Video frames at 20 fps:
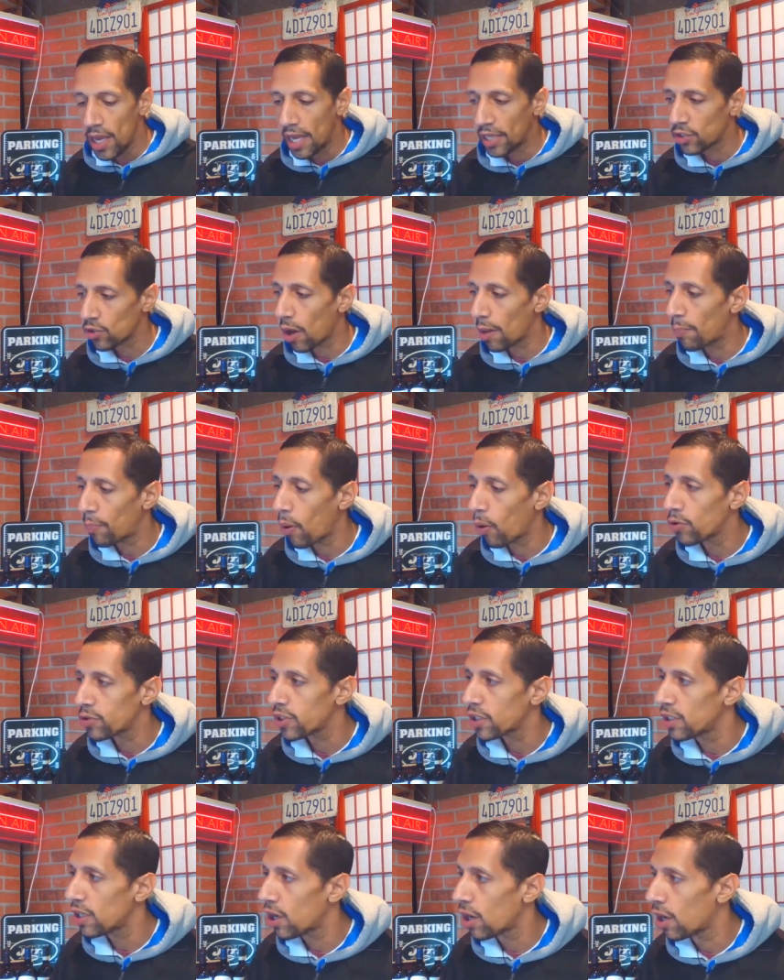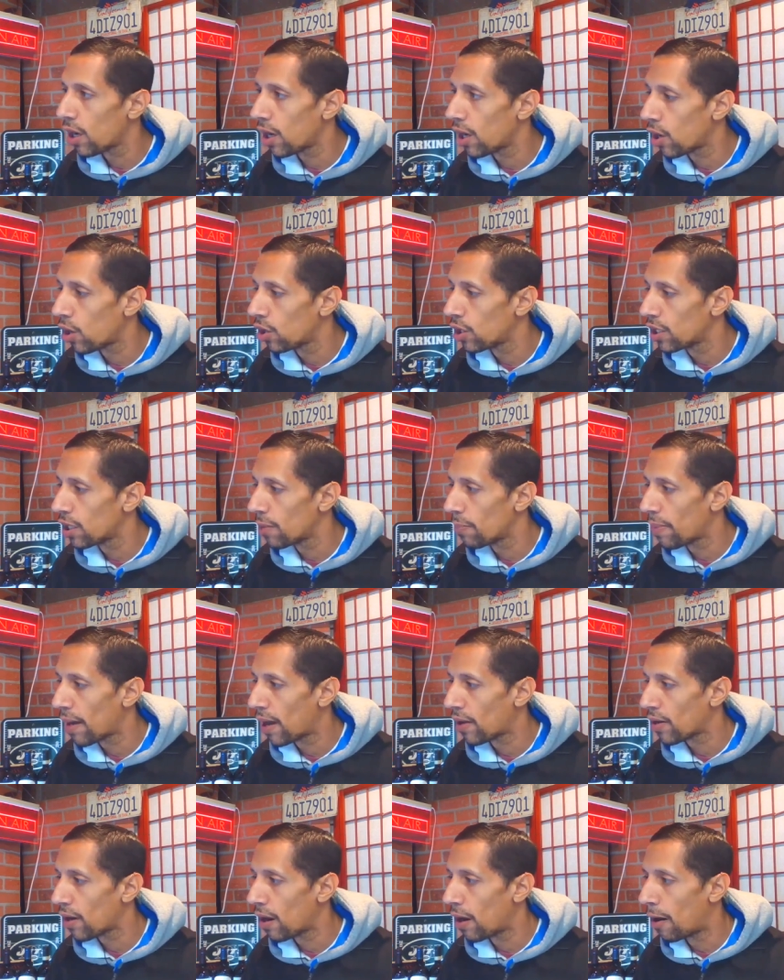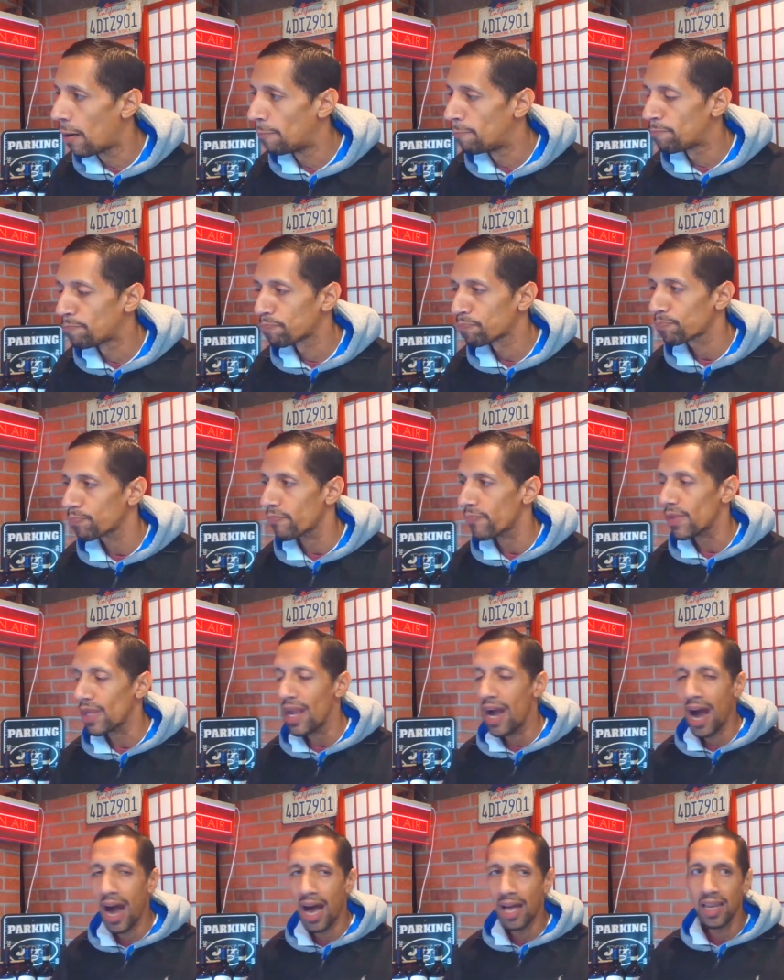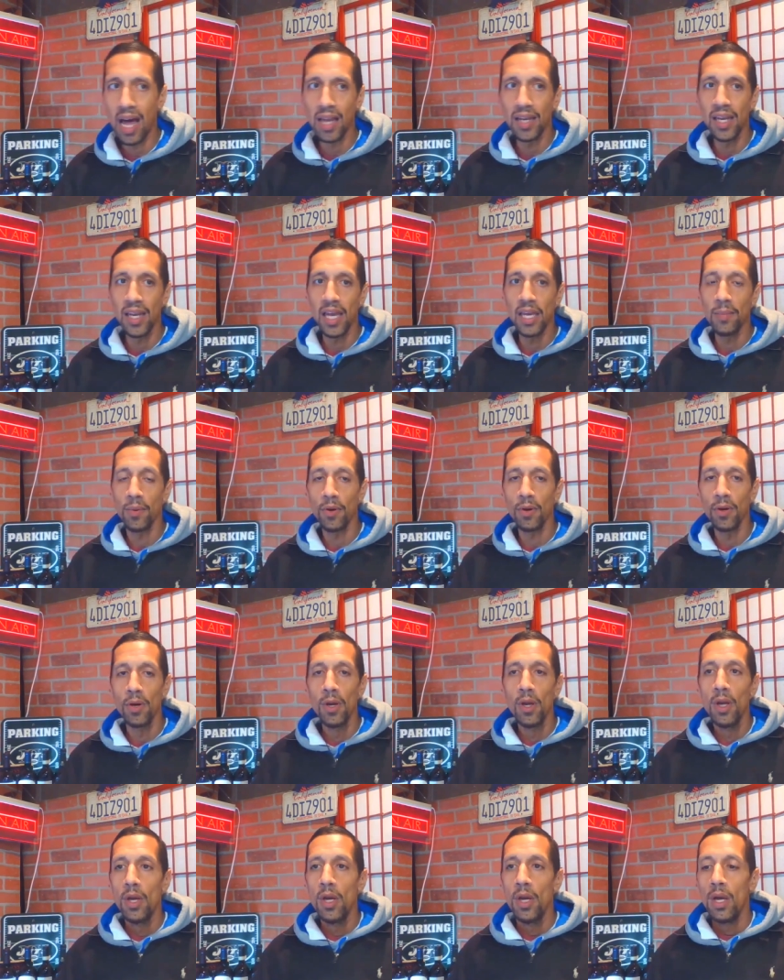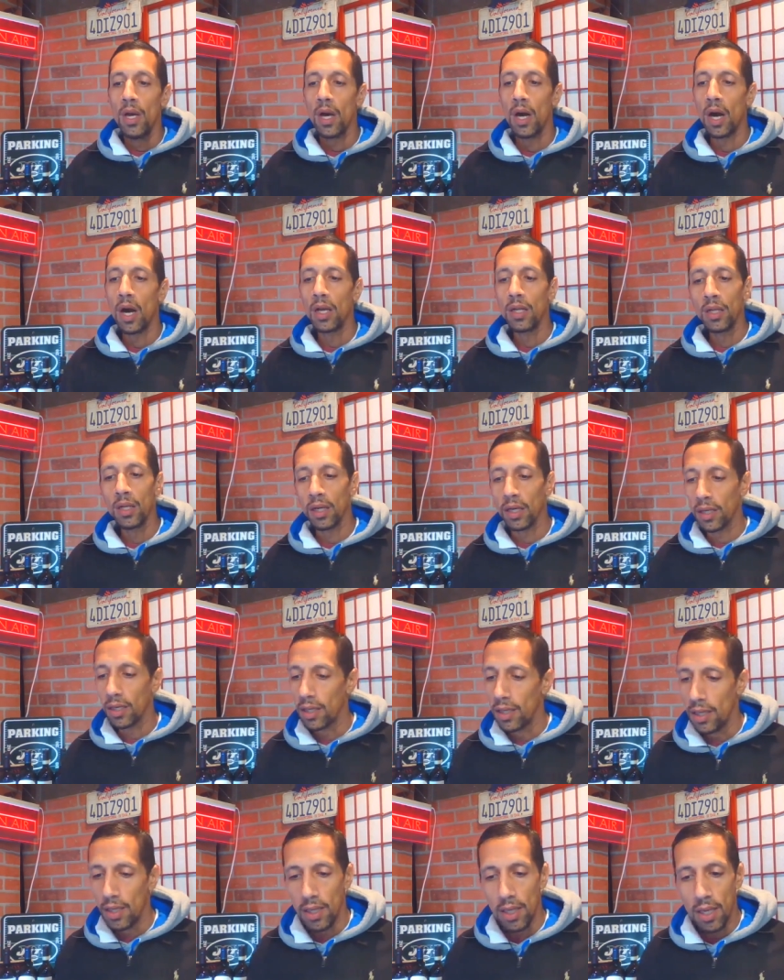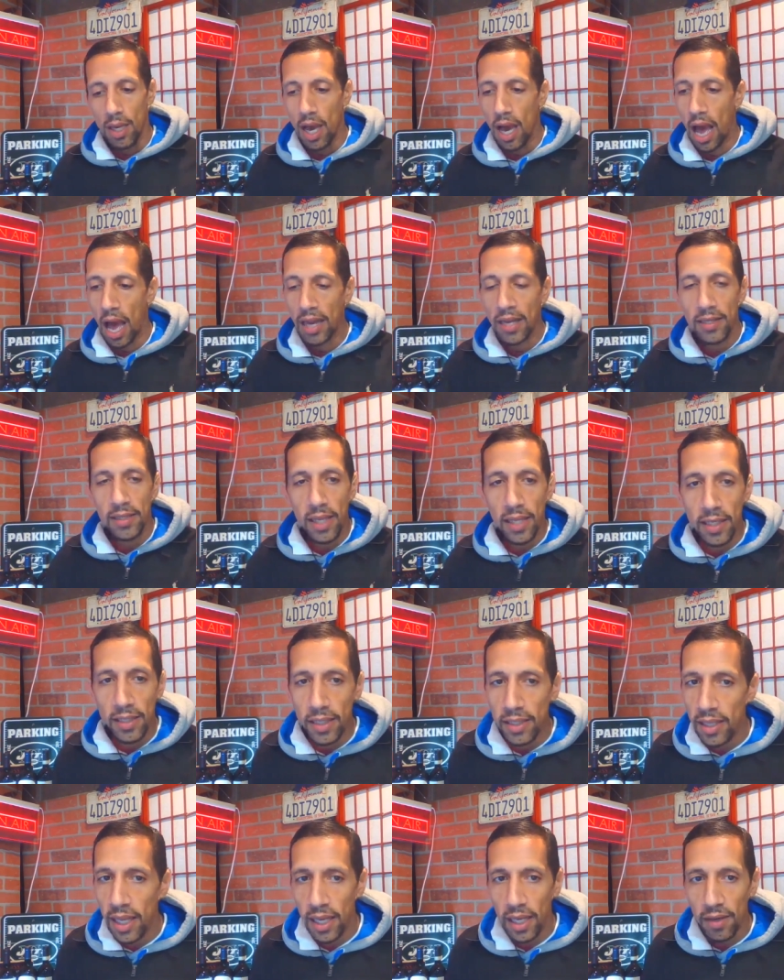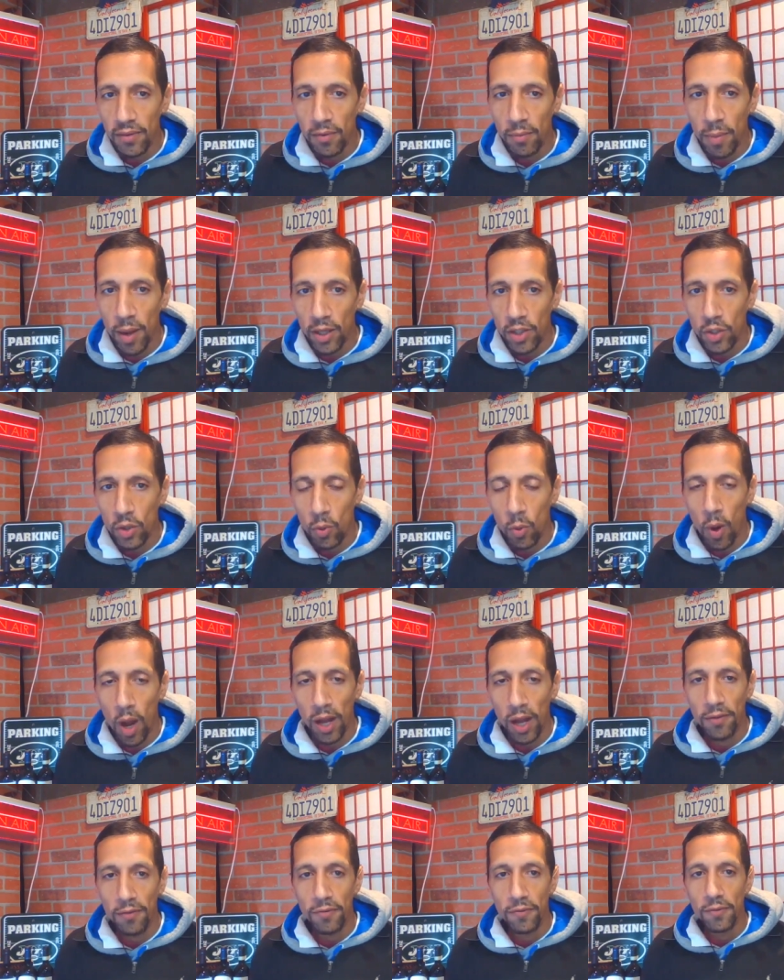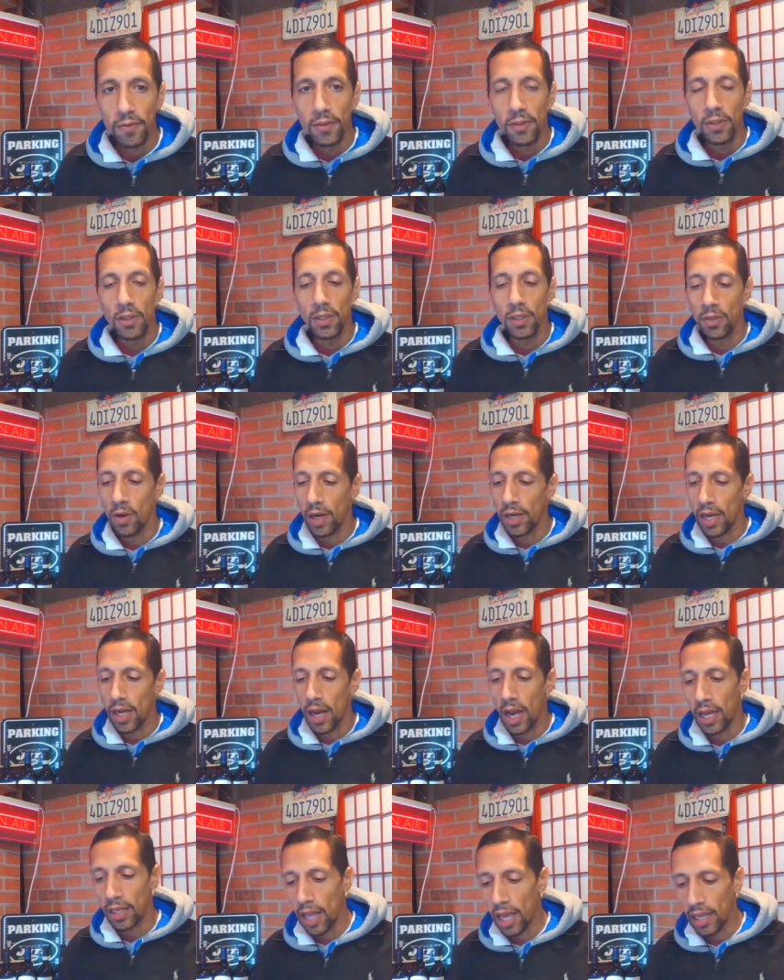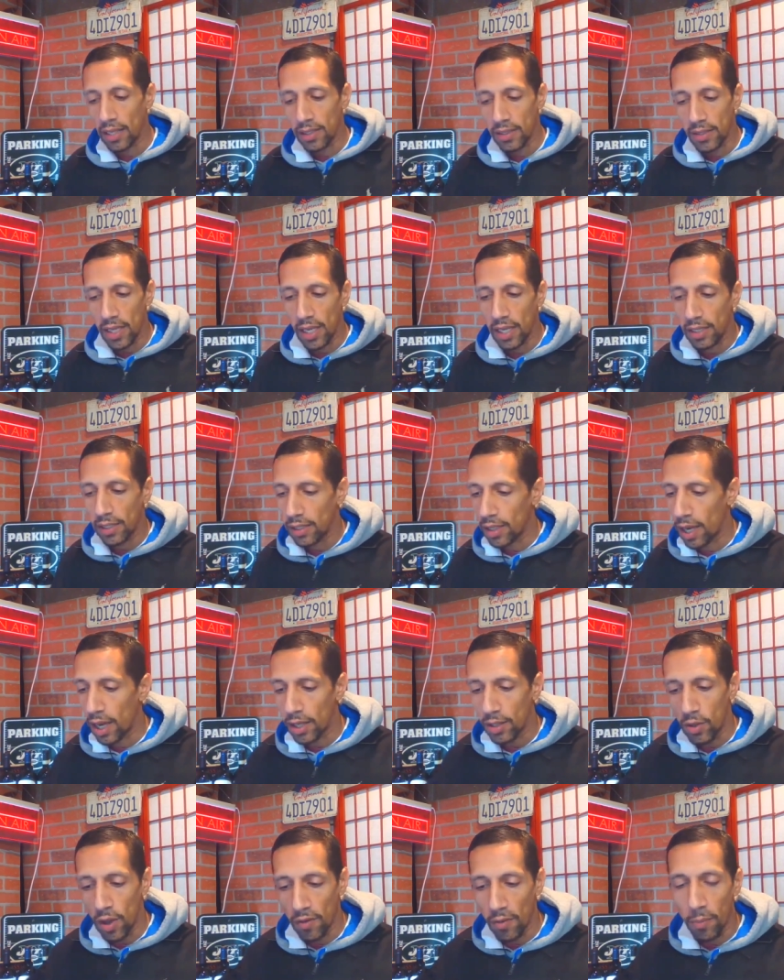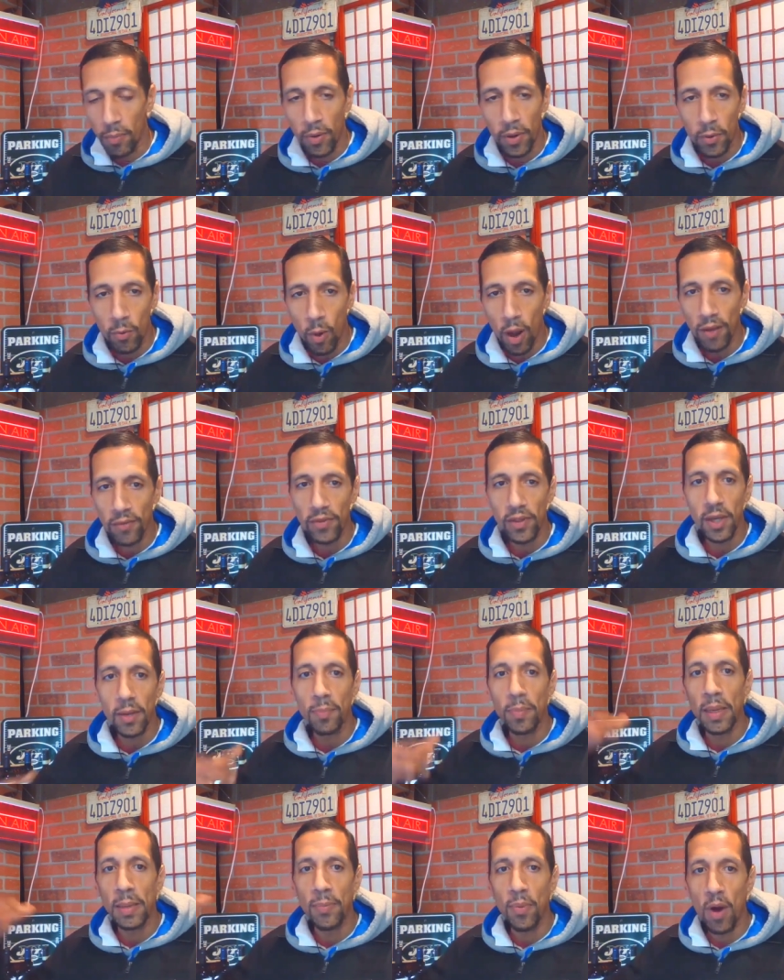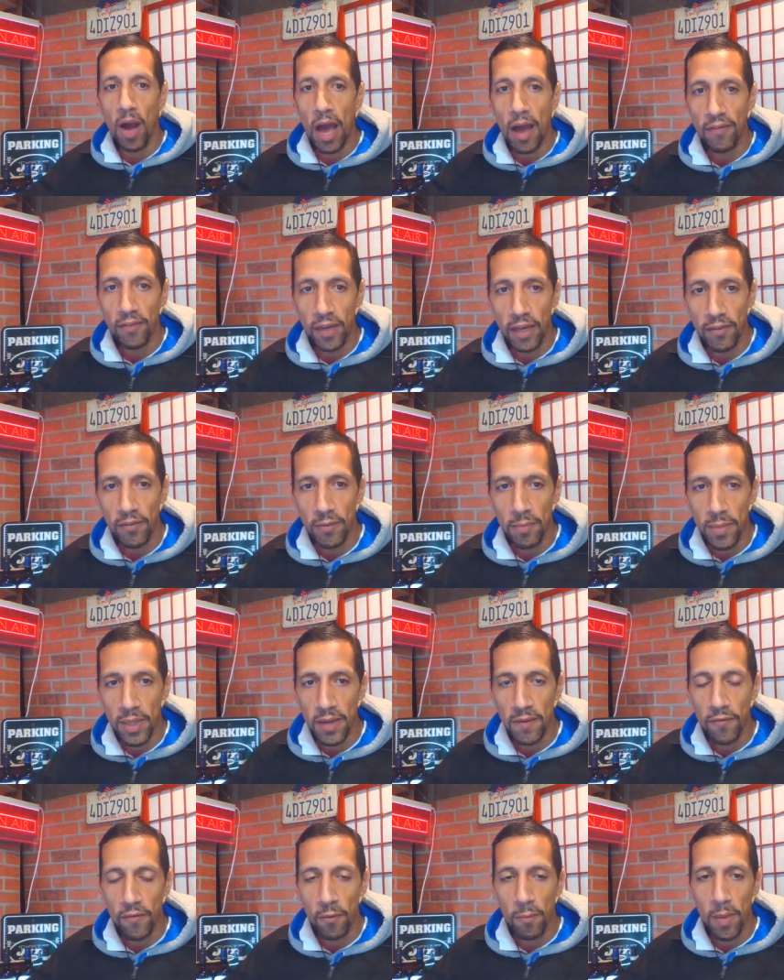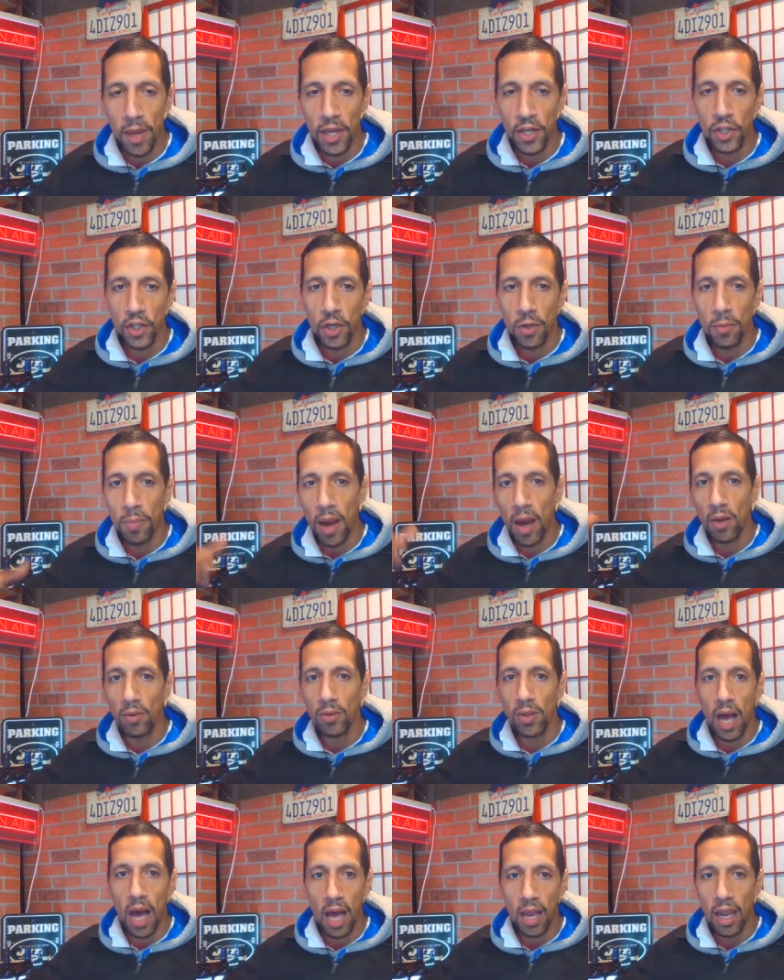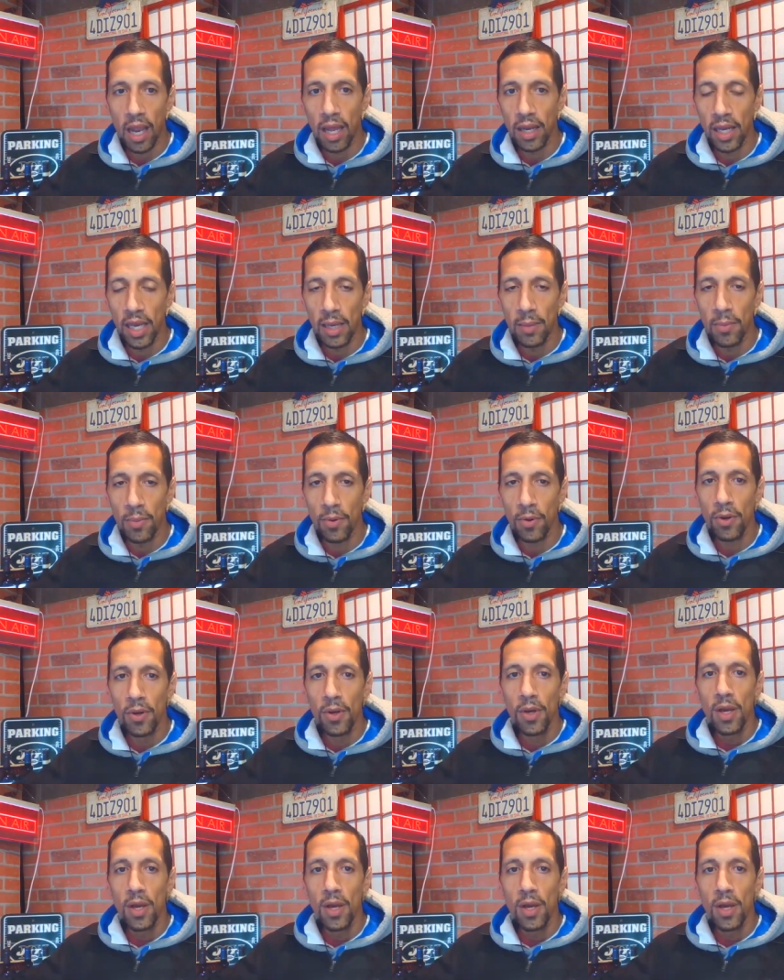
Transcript: And so I posted uh, earlier about um, a la neighbor. Uh, look, I didn't say anything negative about your wife. You're right. I, I said uh, you have a pretty wife there. People have given me information about a la neighbor